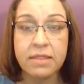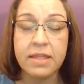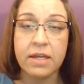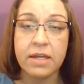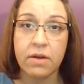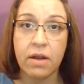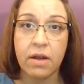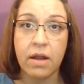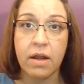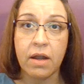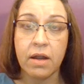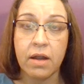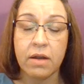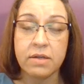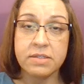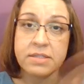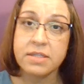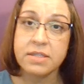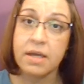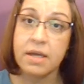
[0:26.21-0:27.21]
There are
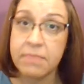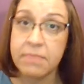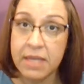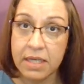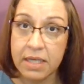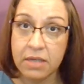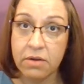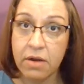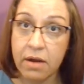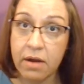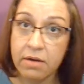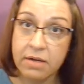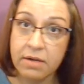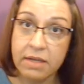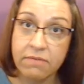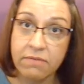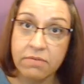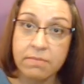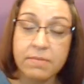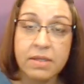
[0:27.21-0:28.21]
some that you're
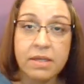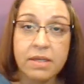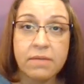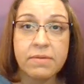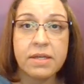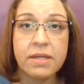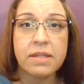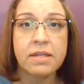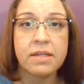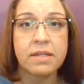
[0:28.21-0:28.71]
already familiar with,